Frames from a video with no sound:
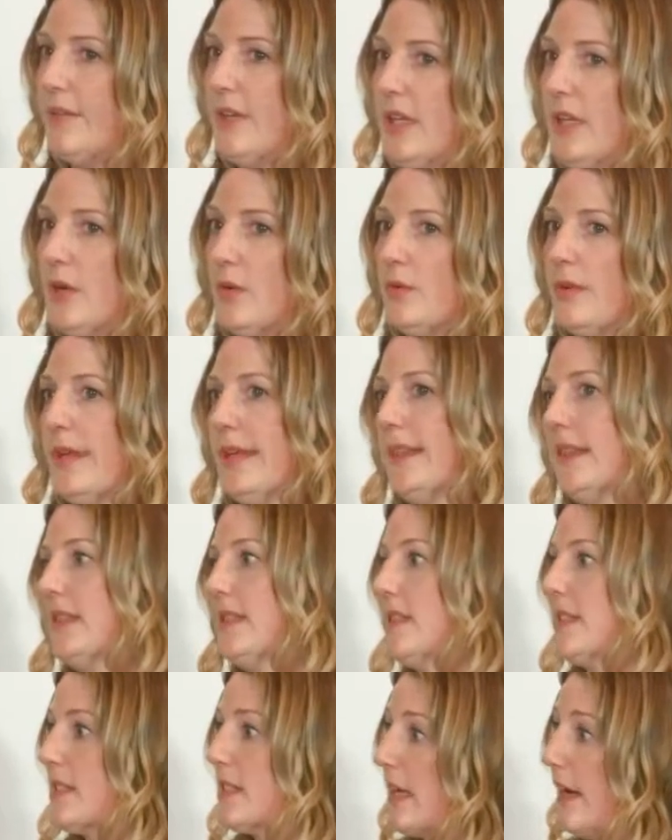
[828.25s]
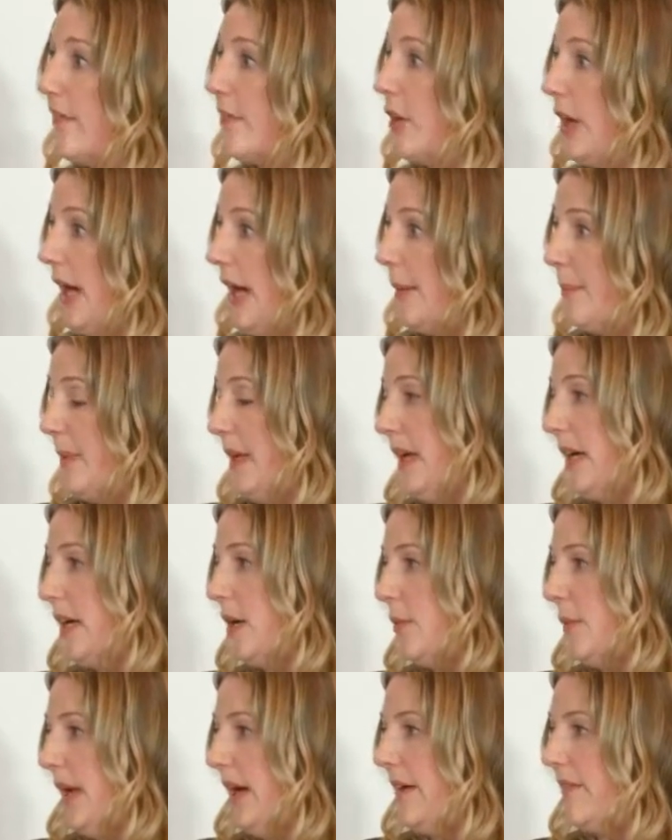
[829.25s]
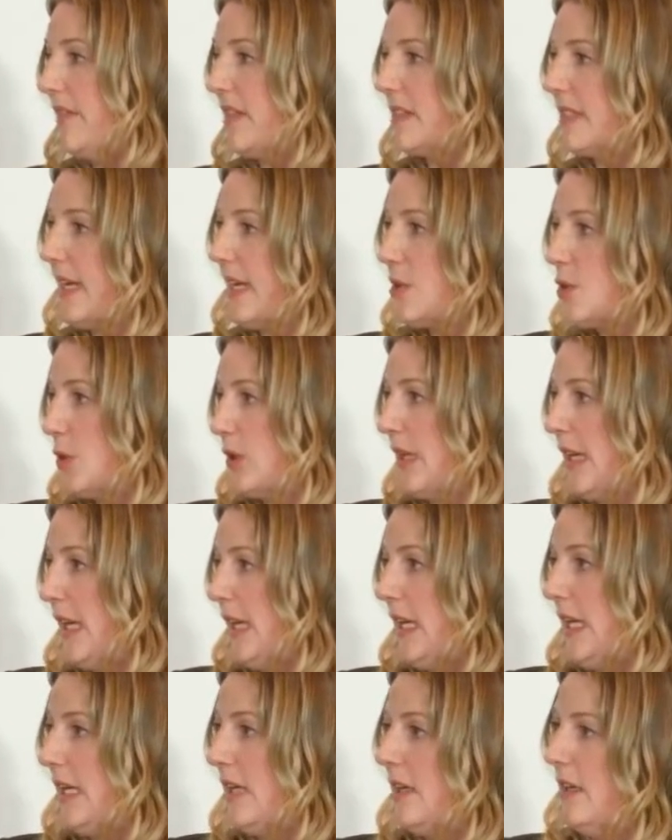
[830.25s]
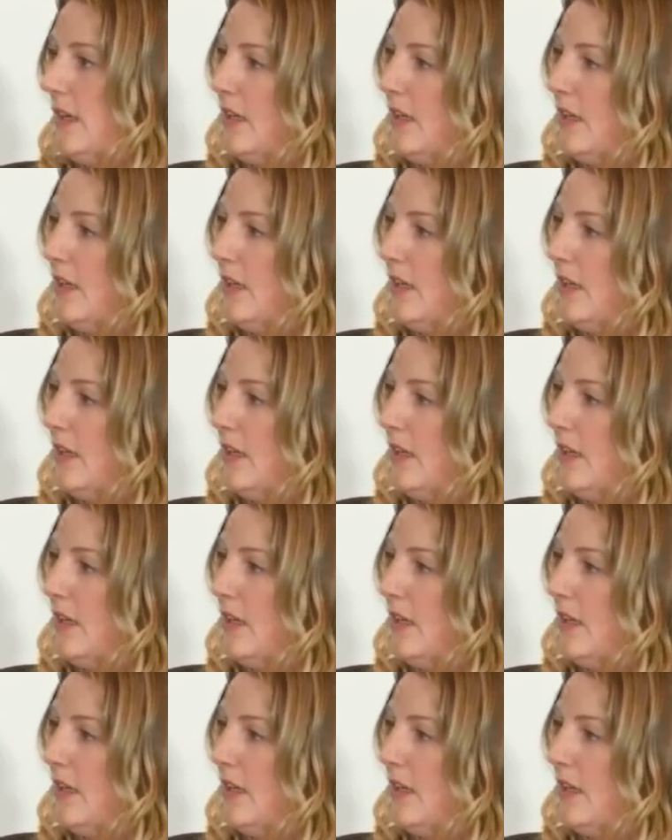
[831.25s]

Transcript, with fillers: you know, like the Discover app here, we have the scheduling,